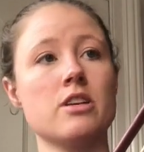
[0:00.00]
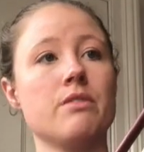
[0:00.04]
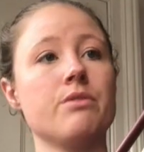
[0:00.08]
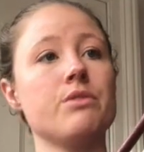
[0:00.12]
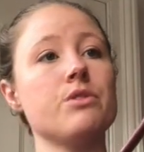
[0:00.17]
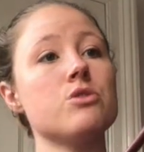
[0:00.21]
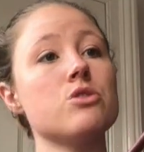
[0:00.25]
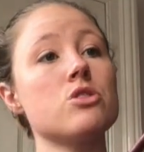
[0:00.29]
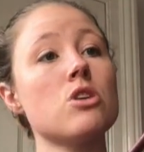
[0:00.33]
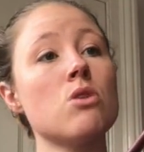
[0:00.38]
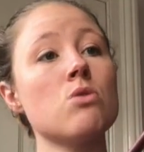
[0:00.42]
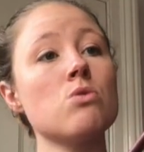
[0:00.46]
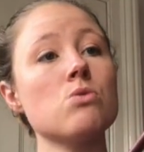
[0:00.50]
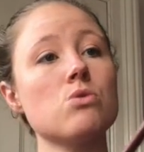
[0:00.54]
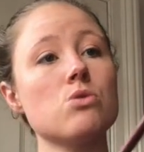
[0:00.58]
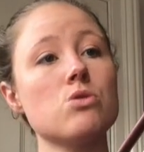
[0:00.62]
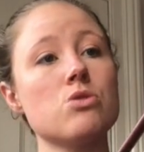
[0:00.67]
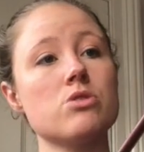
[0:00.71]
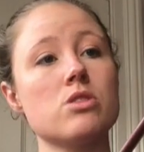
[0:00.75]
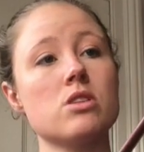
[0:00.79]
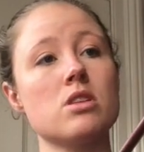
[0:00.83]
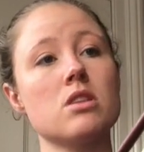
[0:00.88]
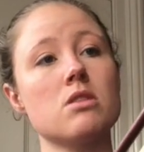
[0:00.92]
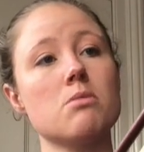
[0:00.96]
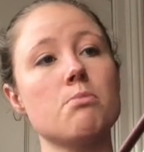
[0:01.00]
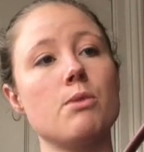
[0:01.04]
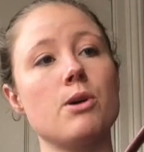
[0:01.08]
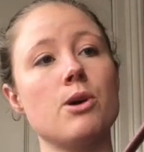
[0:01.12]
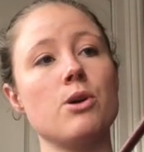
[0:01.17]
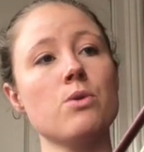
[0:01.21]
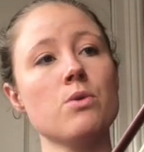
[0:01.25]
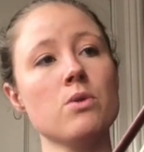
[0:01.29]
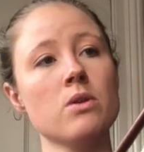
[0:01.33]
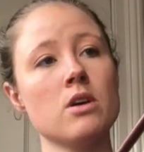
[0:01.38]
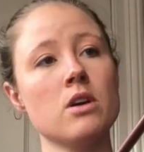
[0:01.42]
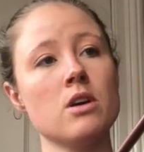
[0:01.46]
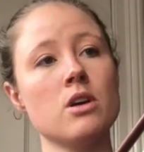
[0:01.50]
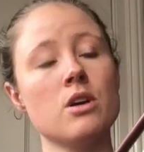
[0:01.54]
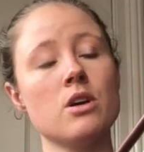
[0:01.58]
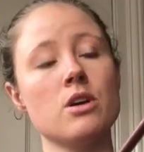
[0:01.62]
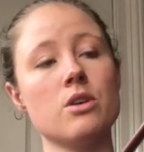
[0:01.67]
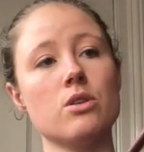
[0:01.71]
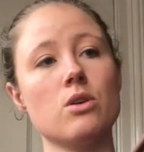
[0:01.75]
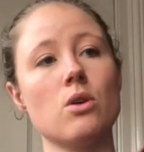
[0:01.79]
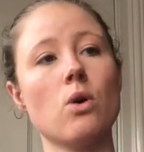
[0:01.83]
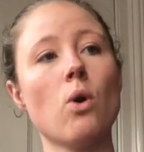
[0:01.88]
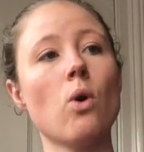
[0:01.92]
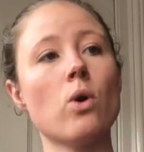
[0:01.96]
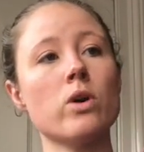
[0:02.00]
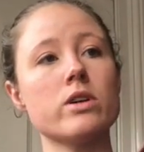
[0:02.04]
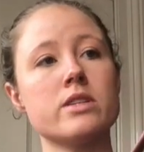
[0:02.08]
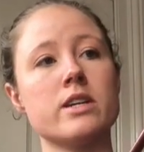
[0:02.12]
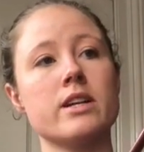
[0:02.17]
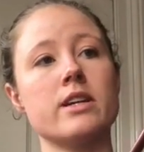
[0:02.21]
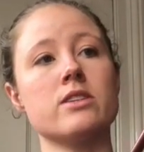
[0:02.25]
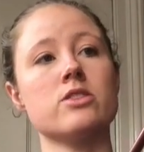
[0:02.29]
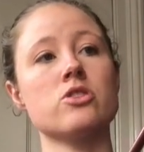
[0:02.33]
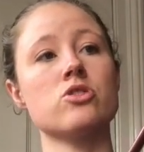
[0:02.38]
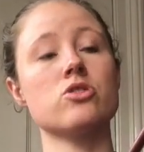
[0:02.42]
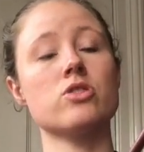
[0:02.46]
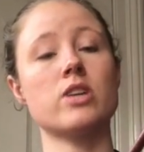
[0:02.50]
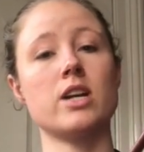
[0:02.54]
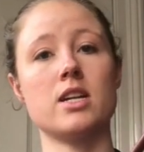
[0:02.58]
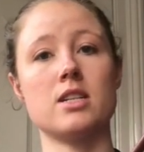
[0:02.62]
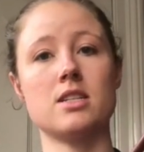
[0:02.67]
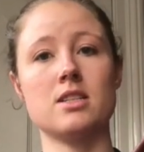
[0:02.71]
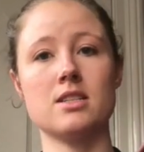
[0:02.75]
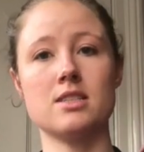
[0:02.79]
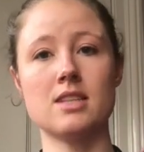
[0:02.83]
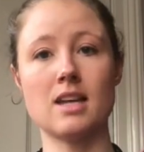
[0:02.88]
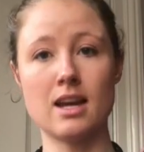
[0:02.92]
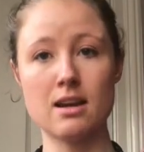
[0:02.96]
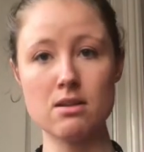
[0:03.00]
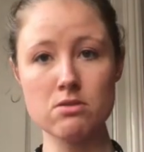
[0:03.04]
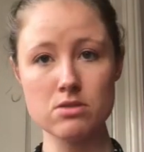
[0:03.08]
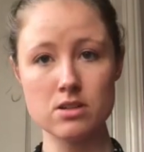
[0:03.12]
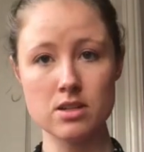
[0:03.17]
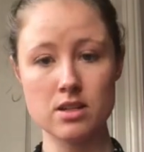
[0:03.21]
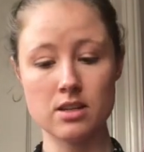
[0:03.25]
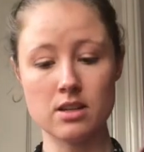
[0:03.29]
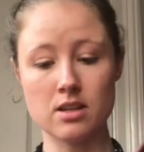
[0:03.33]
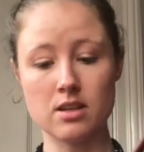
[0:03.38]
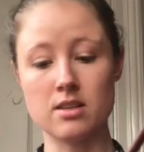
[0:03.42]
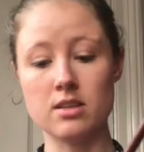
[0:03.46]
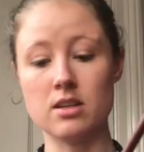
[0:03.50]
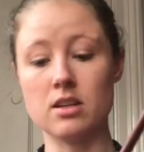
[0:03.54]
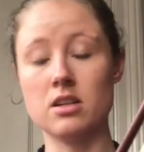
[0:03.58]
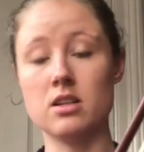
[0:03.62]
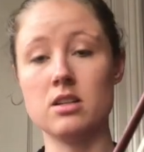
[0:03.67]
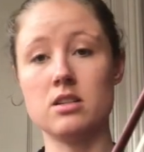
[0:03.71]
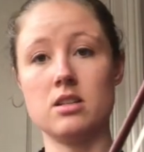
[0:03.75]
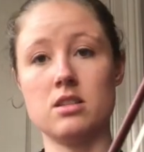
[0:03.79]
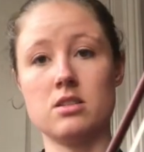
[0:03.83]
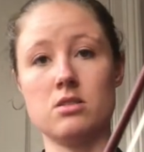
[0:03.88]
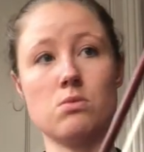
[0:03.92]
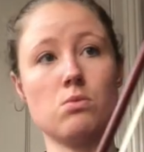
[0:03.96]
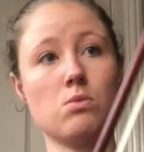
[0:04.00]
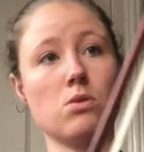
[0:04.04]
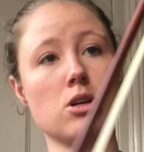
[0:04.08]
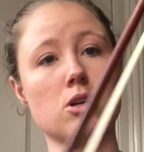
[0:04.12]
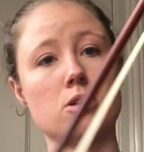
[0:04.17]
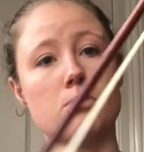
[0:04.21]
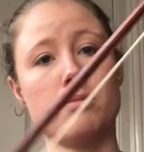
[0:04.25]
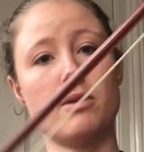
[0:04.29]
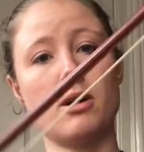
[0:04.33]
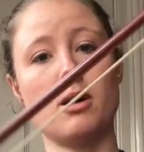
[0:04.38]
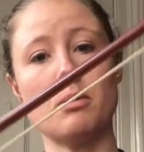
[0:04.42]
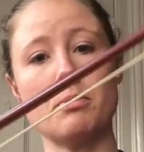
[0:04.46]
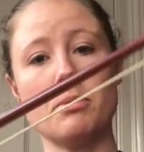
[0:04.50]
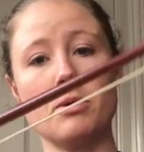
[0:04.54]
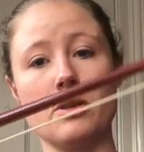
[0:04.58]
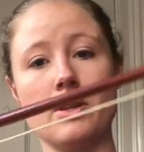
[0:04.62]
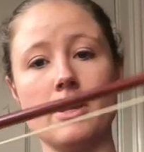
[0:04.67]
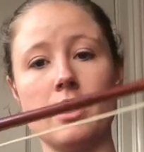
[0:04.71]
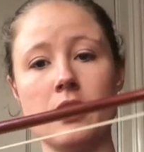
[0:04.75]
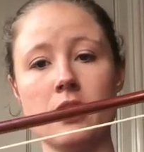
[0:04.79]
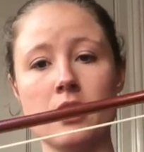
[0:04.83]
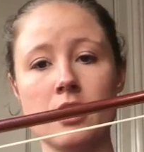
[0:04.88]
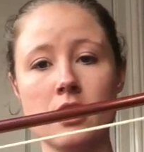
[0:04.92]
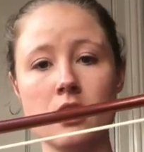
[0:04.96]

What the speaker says: If you don't loosen the bow, the horsehair stretches out and then it doesn't work properly.